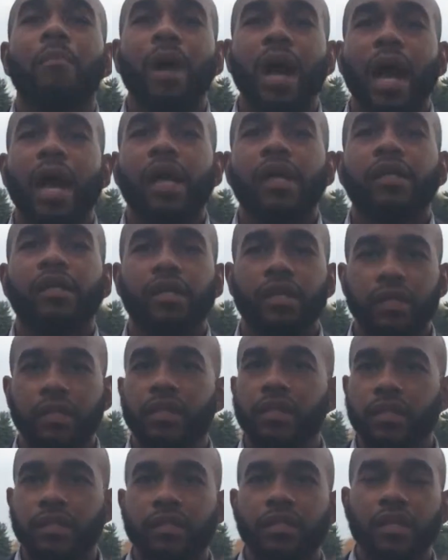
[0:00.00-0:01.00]
my
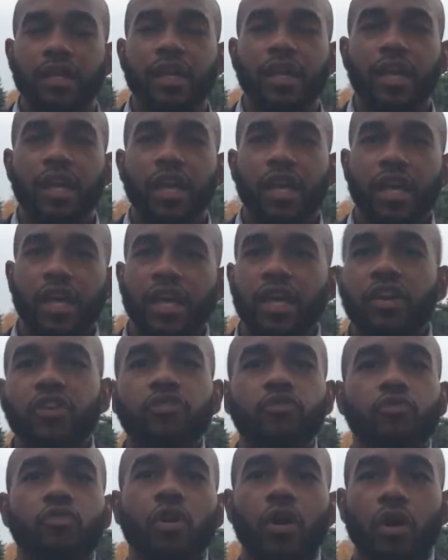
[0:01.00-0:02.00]
goodness. Here
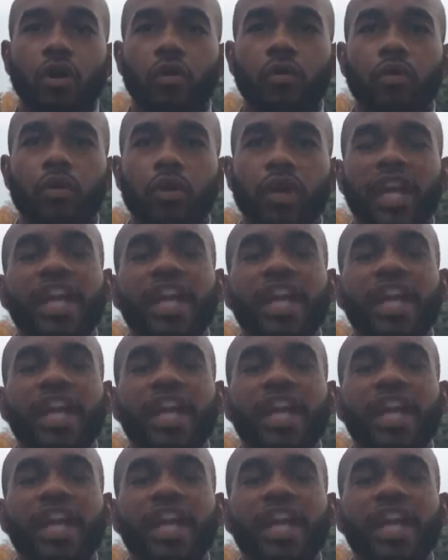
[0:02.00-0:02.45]
you go.